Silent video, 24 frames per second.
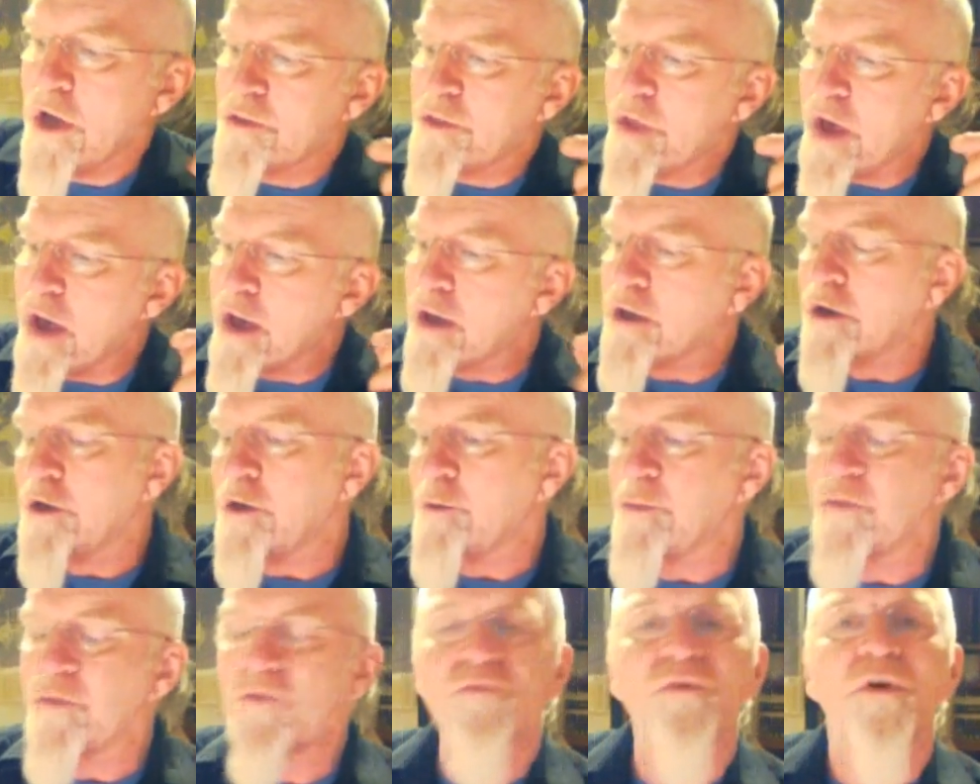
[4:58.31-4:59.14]
they're
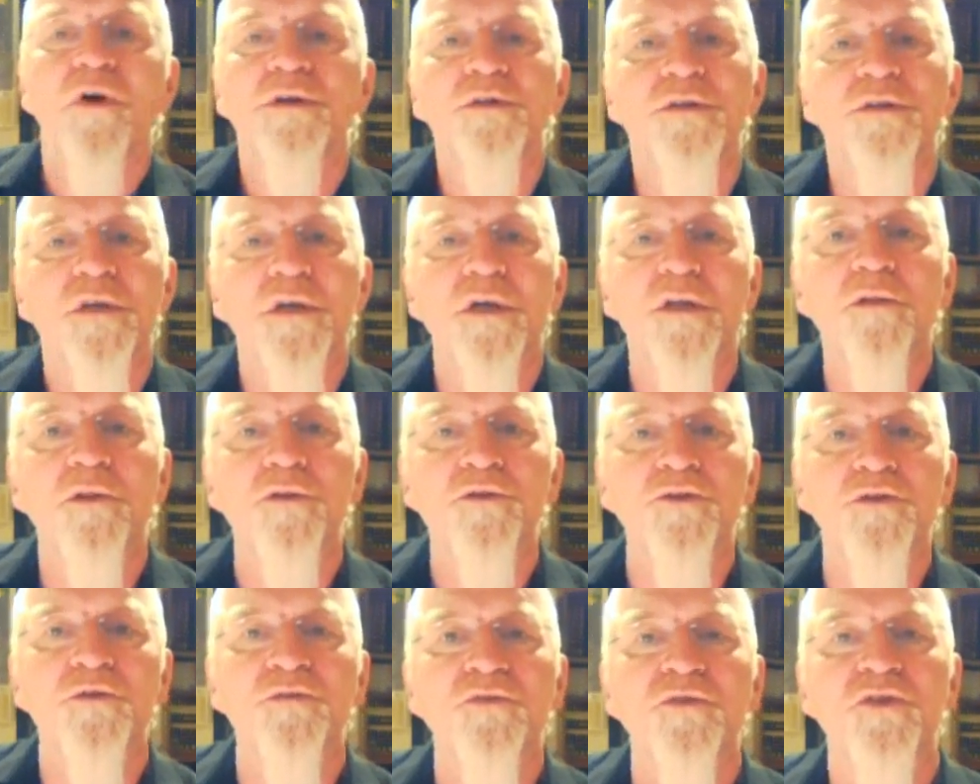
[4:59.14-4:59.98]
going to be finding a
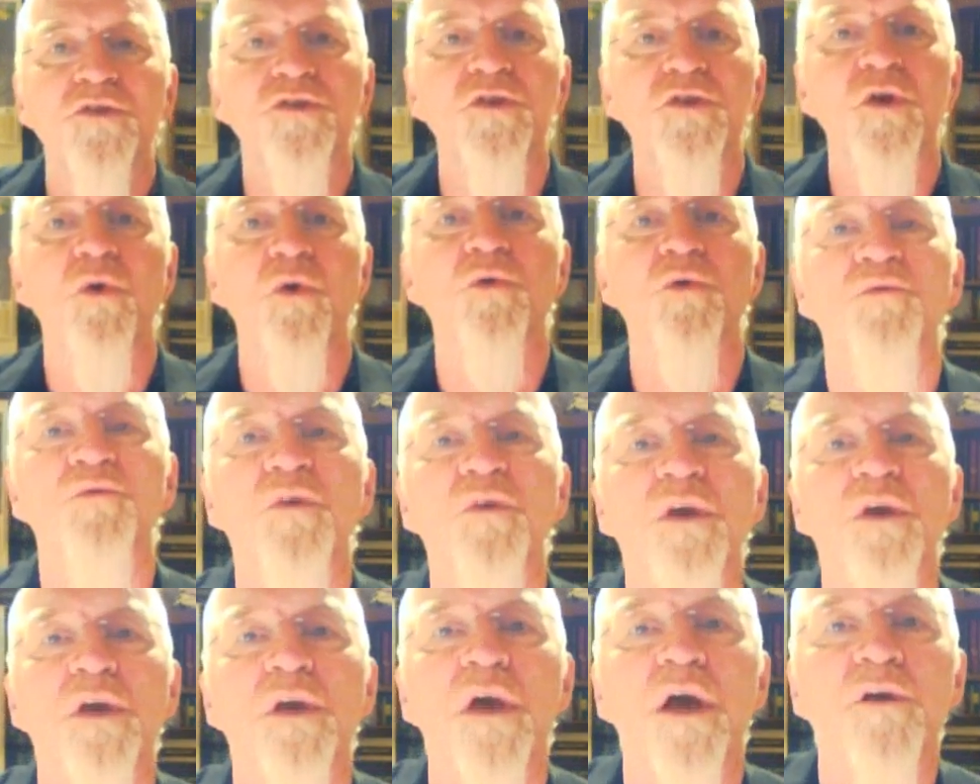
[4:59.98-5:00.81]
lot of
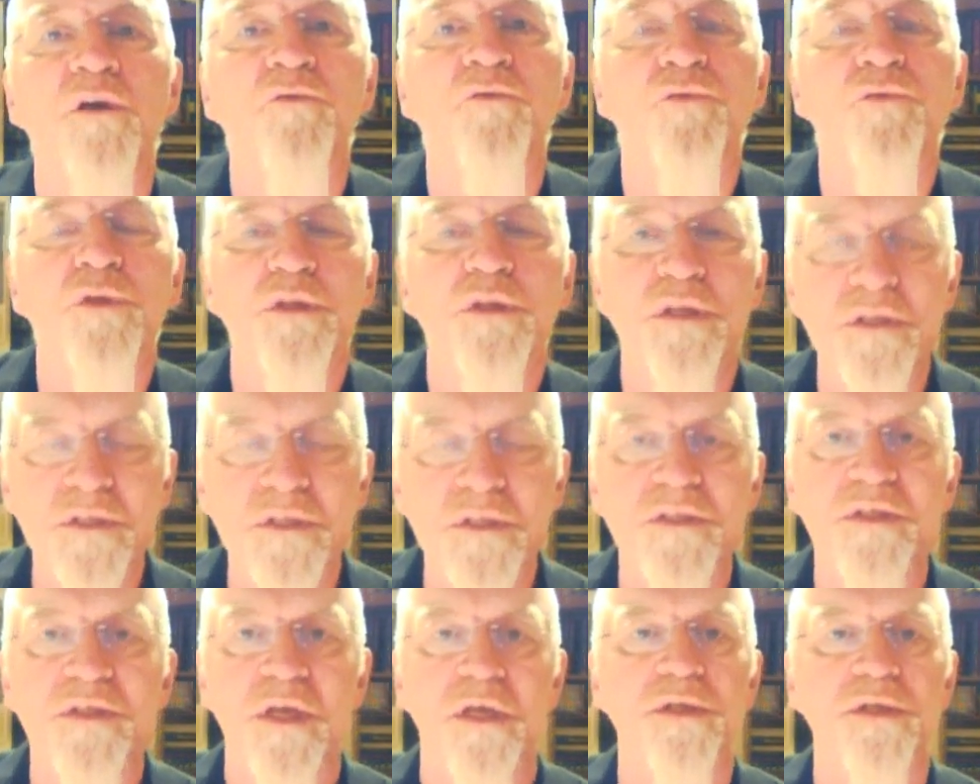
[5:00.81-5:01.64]
dissolving and
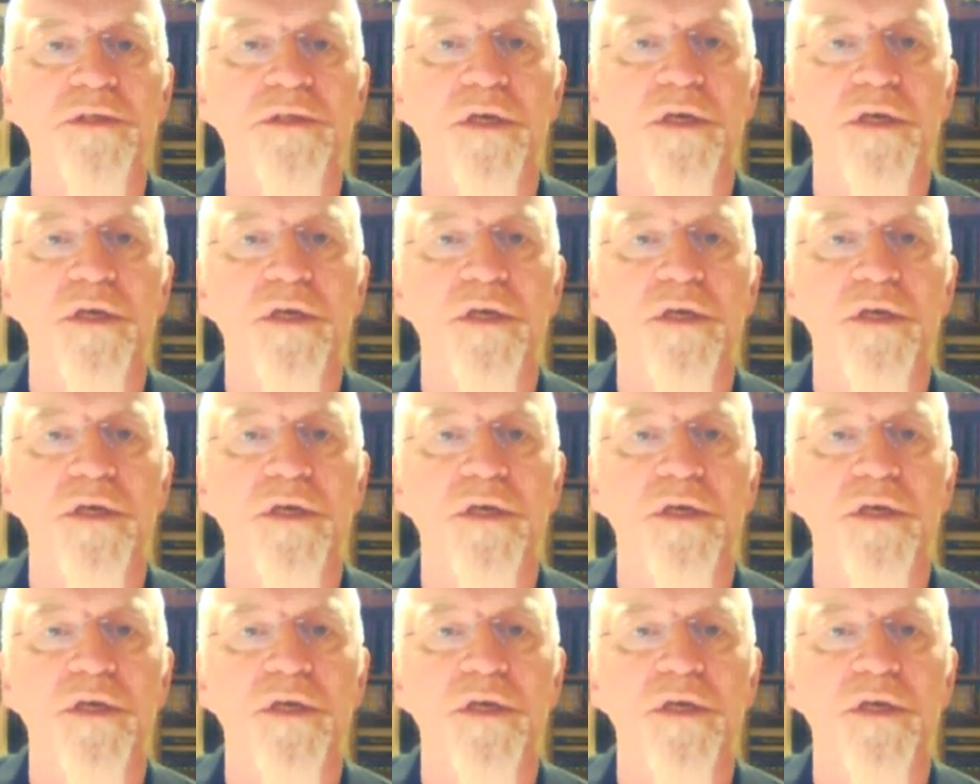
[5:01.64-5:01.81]
releasing